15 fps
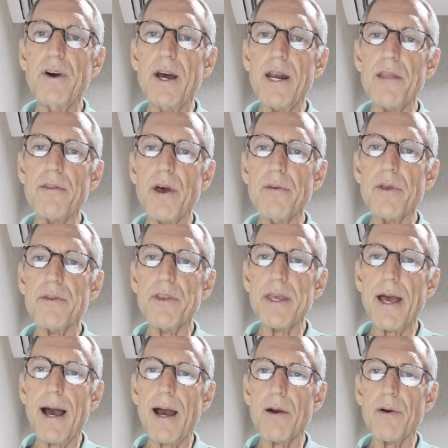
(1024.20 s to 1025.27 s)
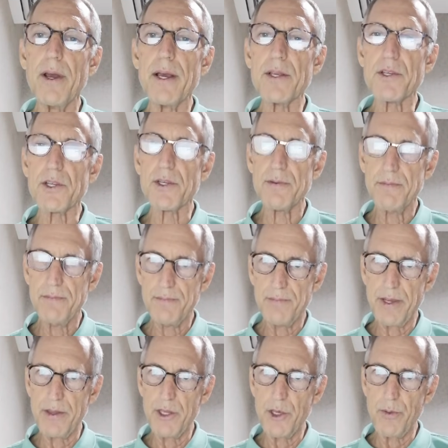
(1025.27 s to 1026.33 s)
funny, though, that the IRS
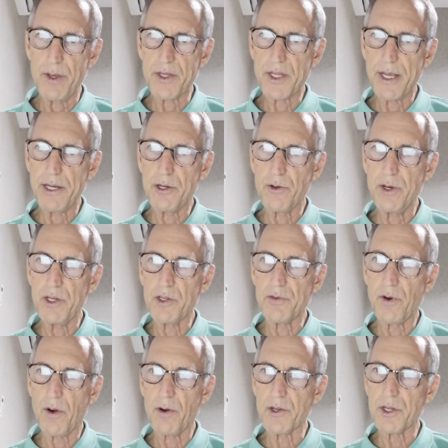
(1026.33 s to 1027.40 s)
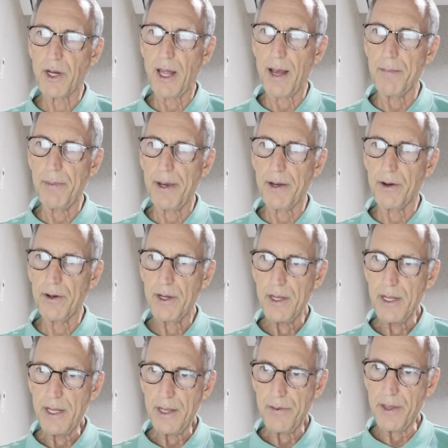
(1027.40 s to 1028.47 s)
in the USA treats foreigners a lot better
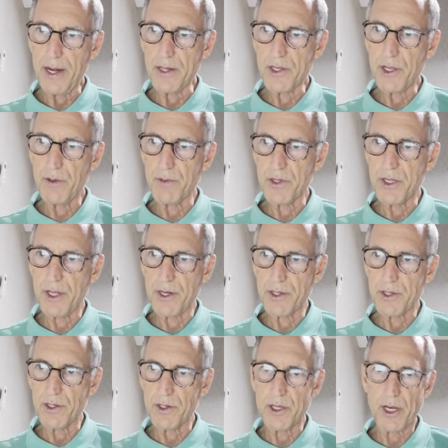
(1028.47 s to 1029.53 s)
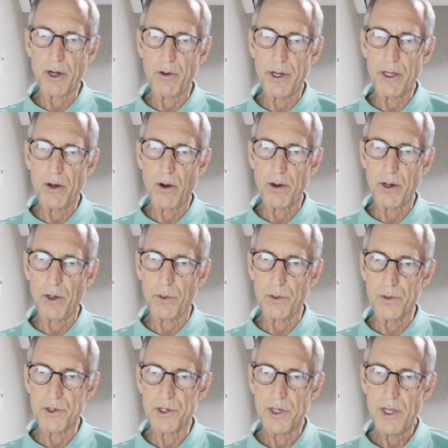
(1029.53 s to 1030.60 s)
than its own citizens and green card
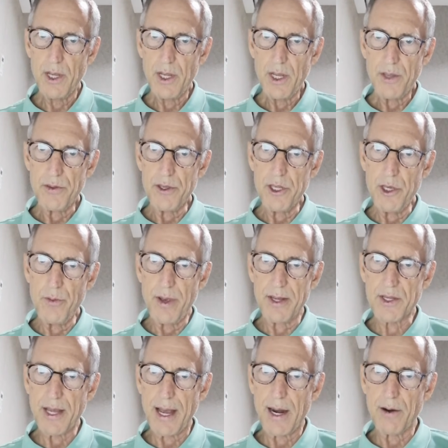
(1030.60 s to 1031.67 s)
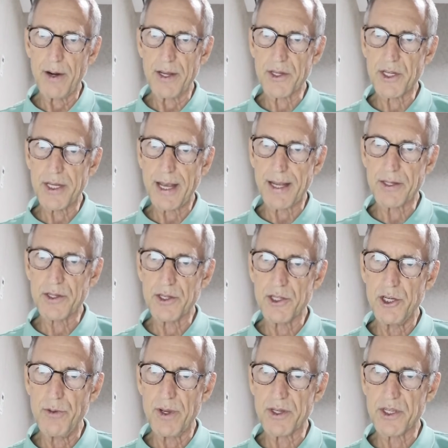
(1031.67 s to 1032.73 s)
holders? The U.S. IRS
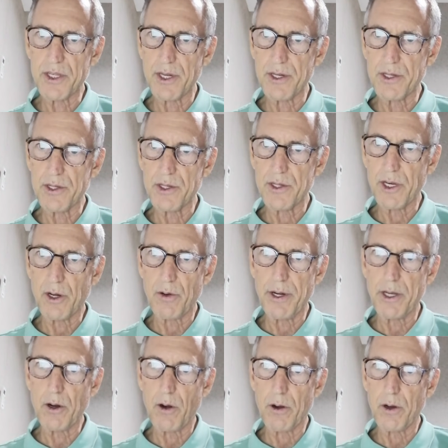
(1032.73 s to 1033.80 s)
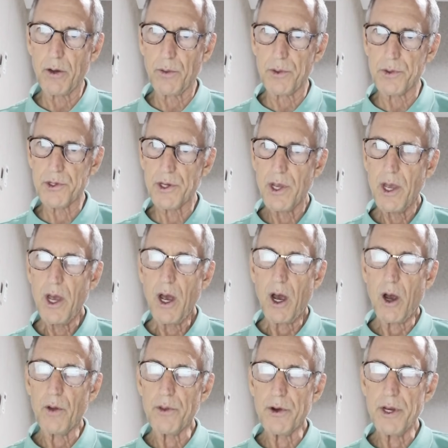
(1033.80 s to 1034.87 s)
taxes U.S. citizens and green card holders
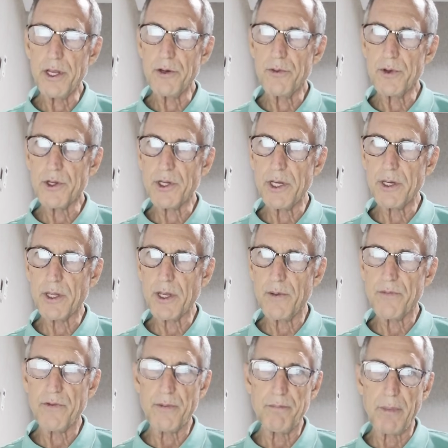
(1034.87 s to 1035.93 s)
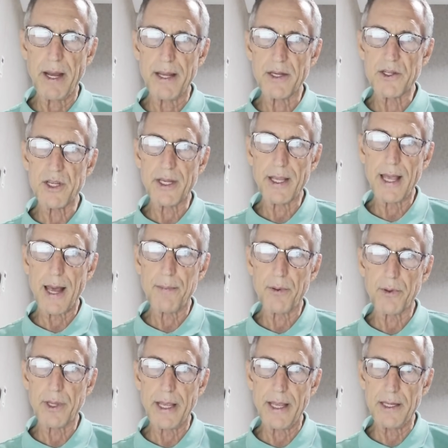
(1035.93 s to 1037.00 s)
on their interest income from banks and
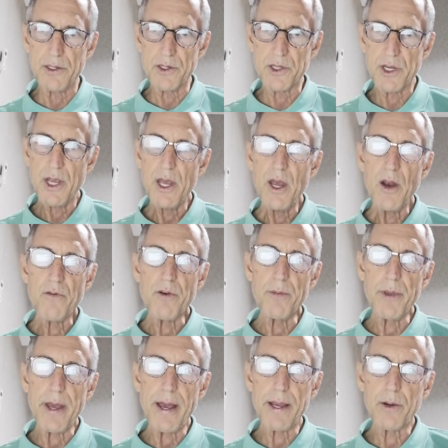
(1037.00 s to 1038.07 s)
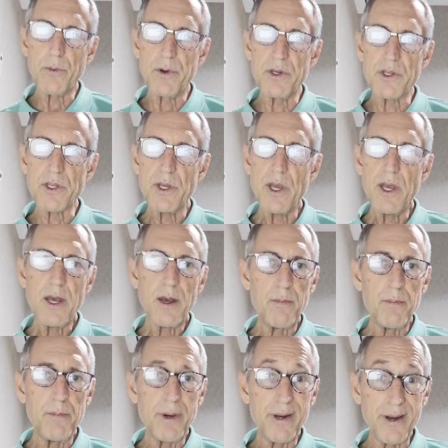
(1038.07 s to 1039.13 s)
capital gains from the equities,
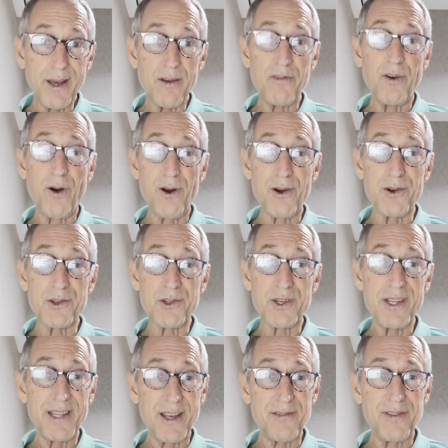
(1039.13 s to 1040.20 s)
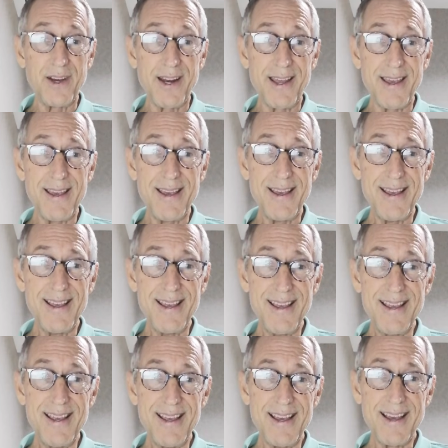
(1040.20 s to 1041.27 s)
but not foreigners. Isn't that funny?
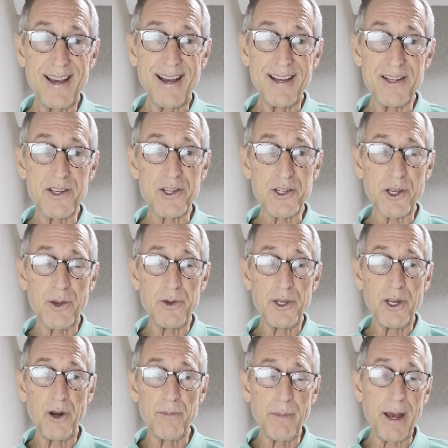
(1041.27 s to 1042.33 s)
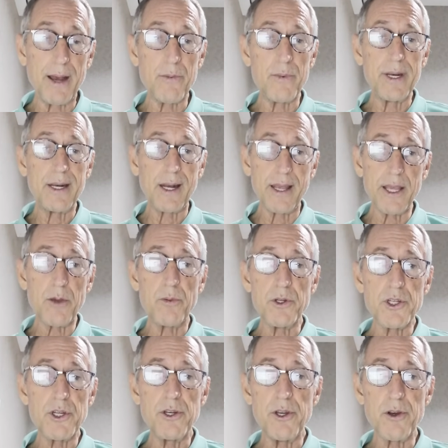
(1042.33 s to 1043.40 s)
So, by
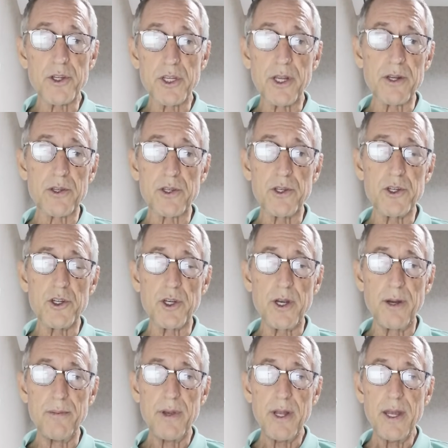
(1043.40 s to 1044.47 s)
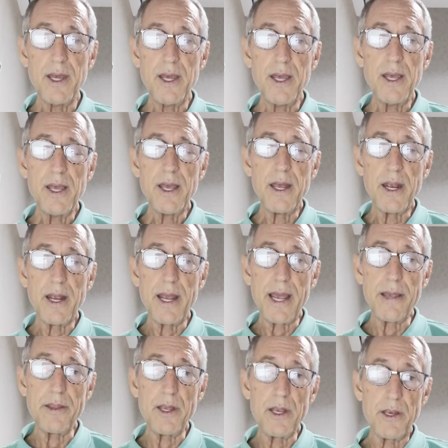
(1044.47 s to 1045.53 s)
relinquishing your citizenship
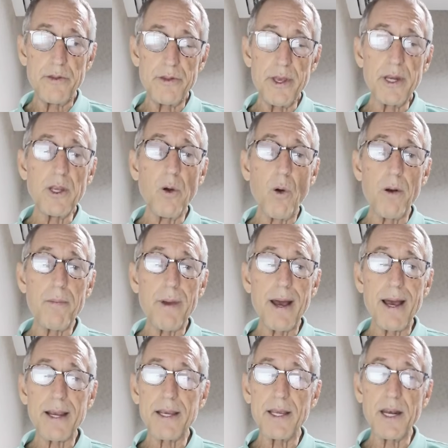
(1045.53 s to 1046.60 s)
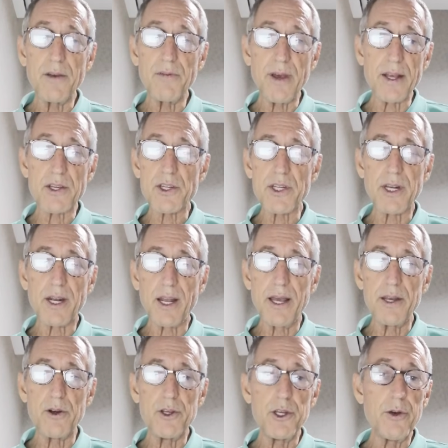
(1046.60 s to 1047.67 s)
and then going back and investing
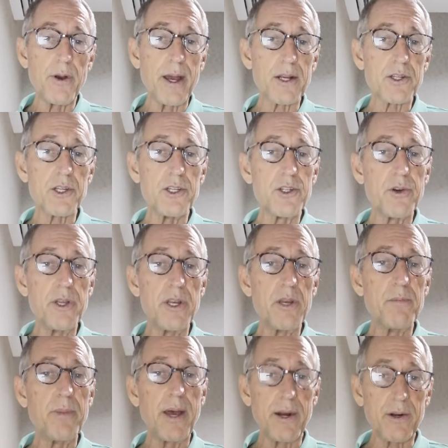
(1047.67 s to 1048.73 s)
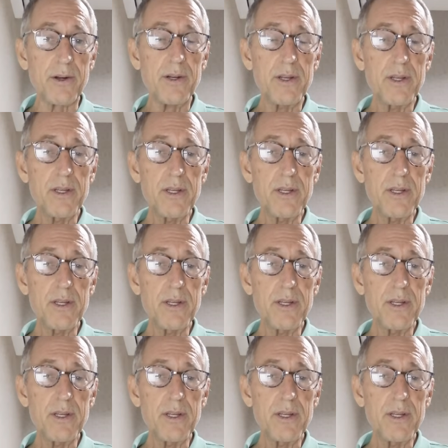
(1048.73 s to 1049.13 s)
later, you're actually treated better.